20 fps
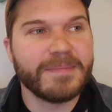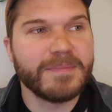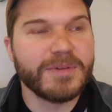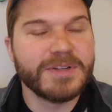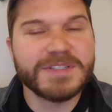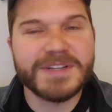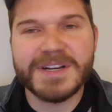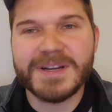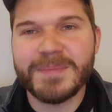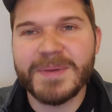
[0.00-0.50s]

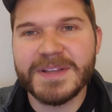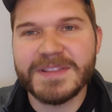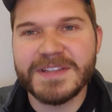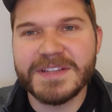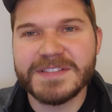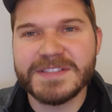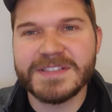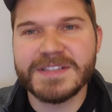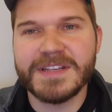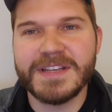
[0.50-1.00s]
We talk about
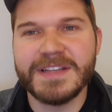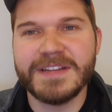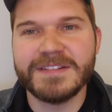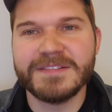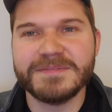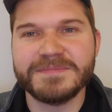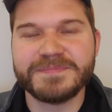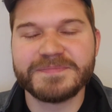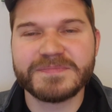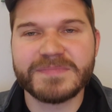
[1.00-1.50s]
this
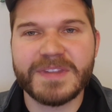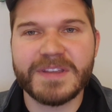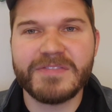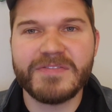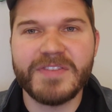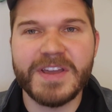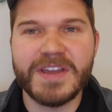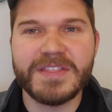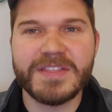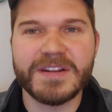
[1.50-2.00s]
in
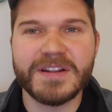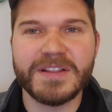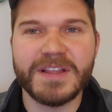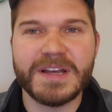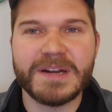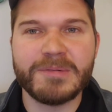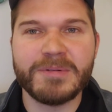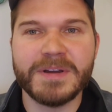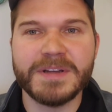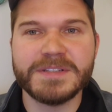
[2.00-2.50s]
faith in a
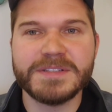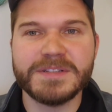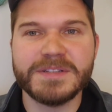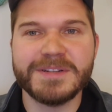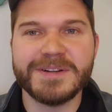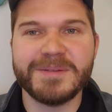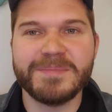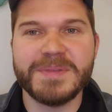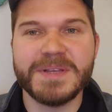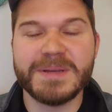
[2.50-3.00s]
lot of ways, you
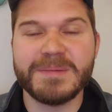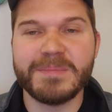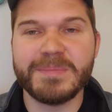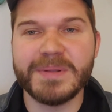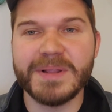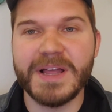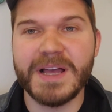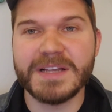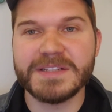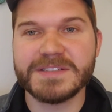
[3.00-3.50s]
know, being
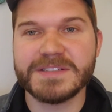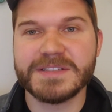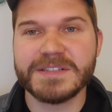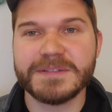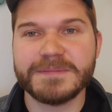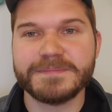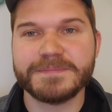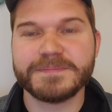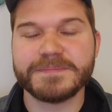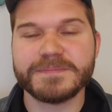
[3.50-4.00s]
blessed
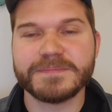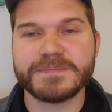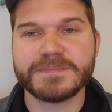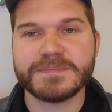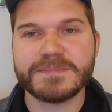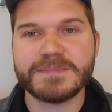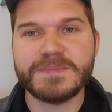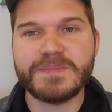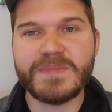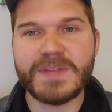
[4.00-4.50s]

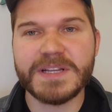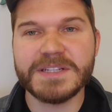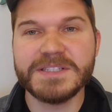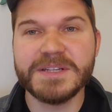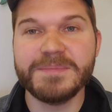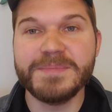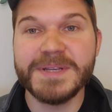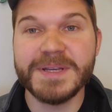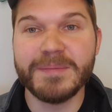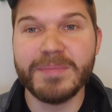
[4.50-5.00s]

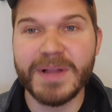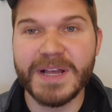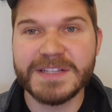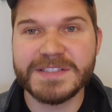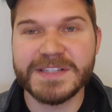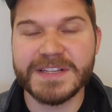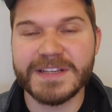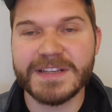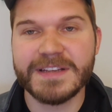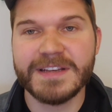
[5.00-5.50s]
to be a
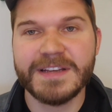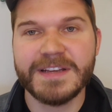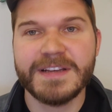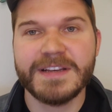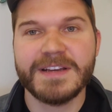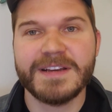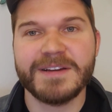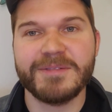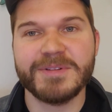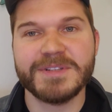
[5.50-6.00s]
blessing.
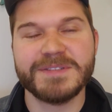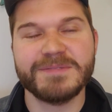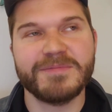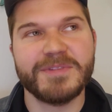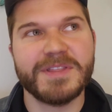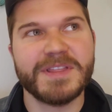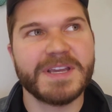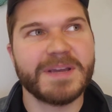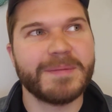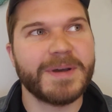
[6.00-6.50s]

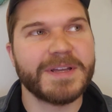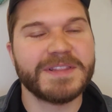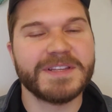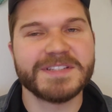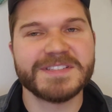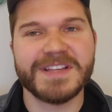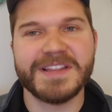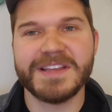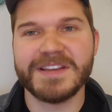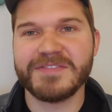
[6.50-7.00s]
We think about
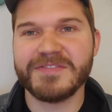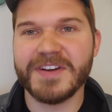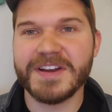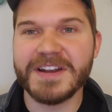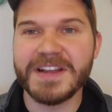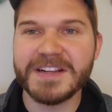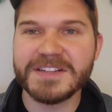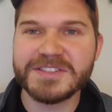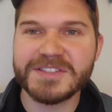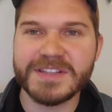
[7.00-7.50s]
this, I think,
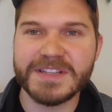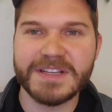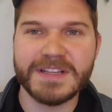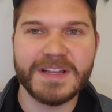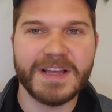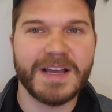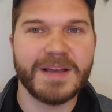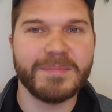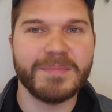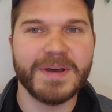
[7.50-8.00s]
financially a
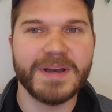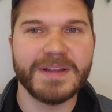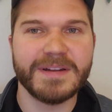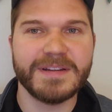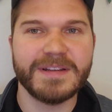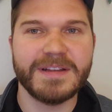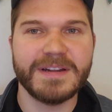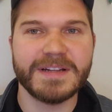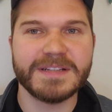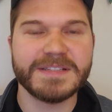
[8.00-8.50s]
lot, but
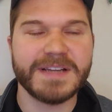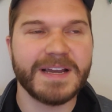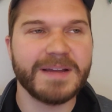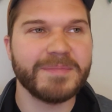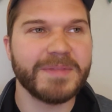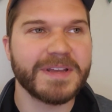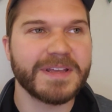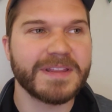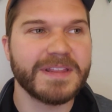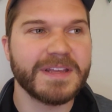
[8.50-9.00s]
in a
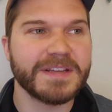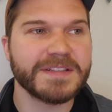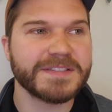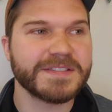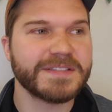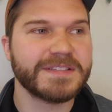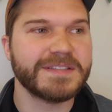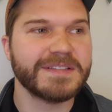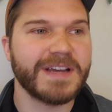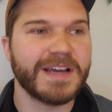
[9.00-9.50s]
time like
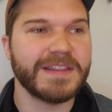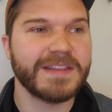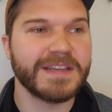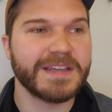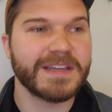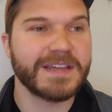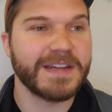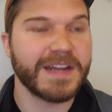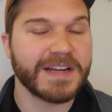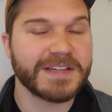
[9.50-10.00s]
this, I
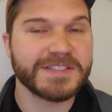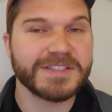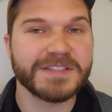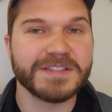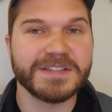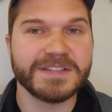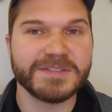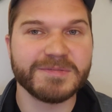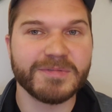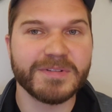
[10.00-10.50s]
think
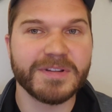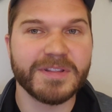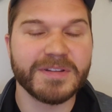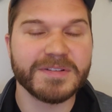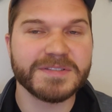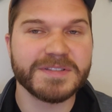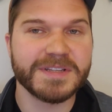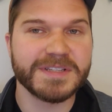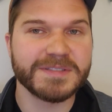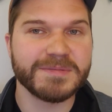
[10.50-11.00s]
connection is one of
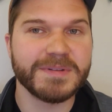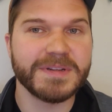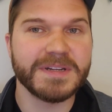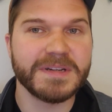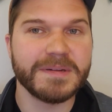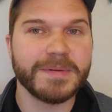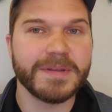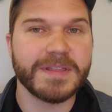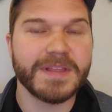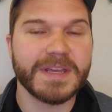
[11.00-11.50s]
those things we need
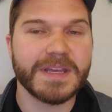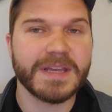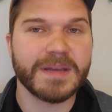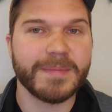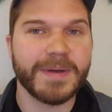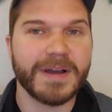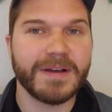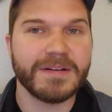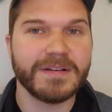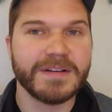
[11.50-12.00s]
to be thinking
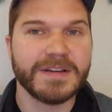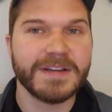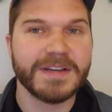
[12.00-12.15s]
about.